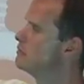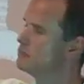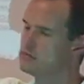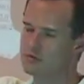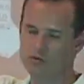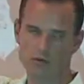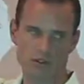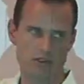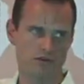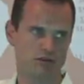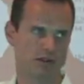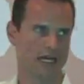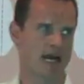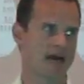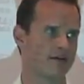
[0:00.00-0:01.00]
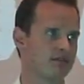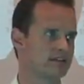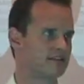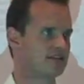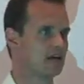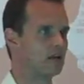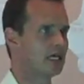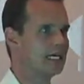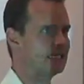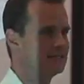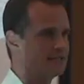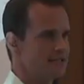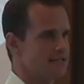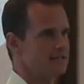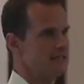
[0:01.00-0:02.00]
That's what you should have in cell
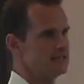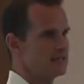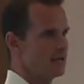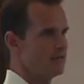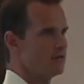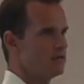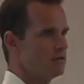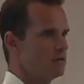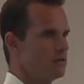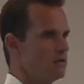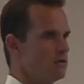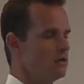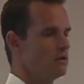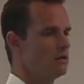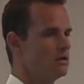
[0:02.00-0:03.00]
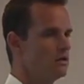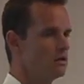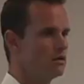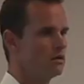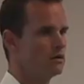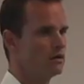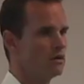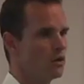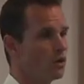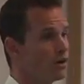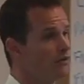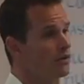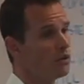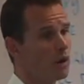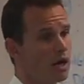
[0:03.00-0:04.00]
A67. Or
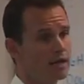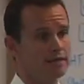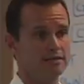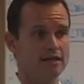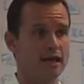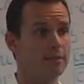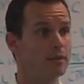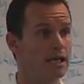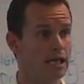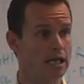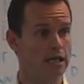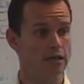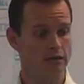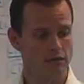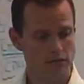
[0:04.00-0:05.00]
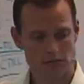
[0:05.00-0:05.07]
if you want, type it in